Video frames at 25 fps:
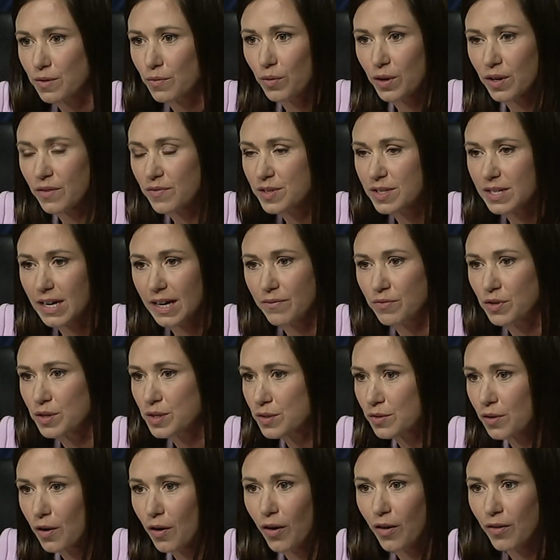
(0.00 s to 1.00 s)
it would have saved
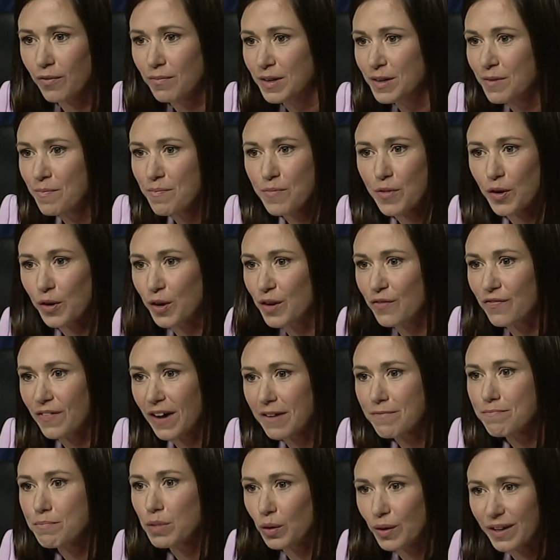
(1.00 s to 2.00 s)
us all
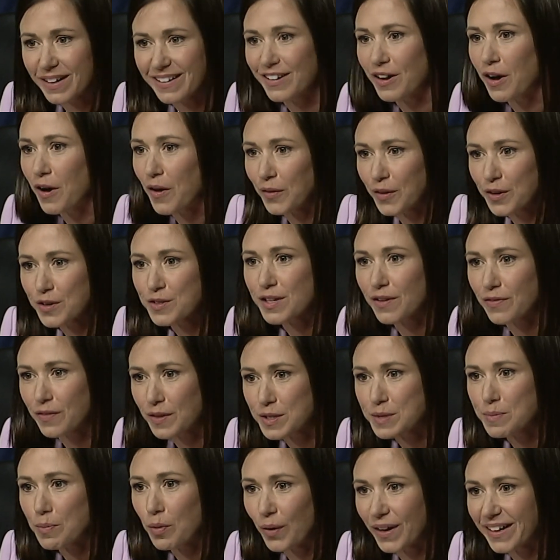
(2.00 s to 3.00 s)
$35 billion at
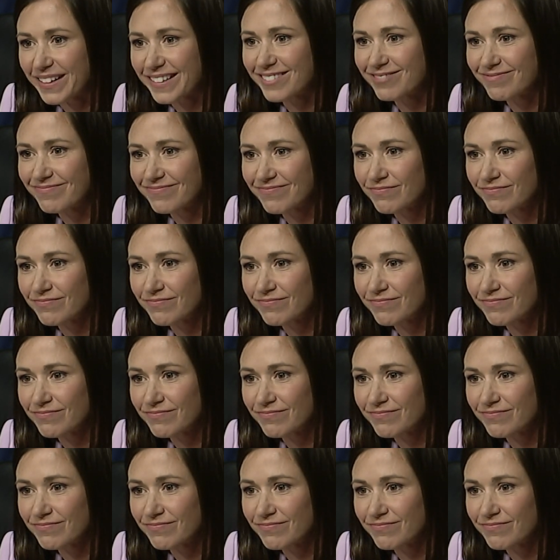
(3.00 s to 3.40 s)
this point.